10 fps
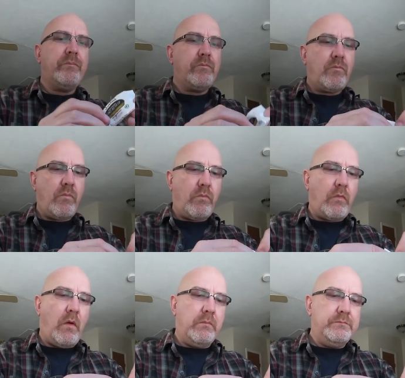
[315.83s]

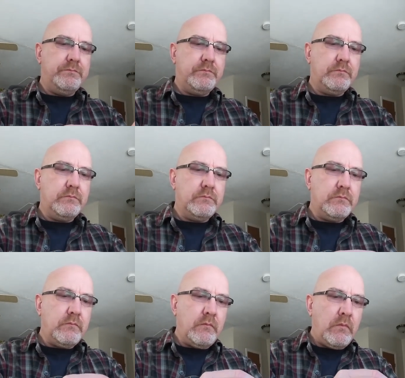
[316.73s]

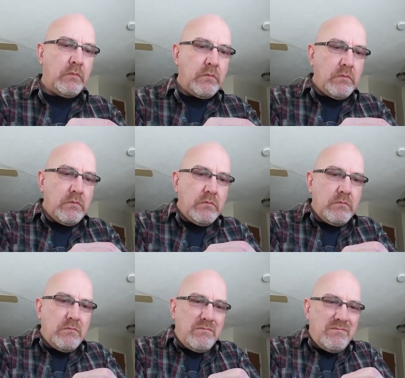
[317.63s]
Nothing is said.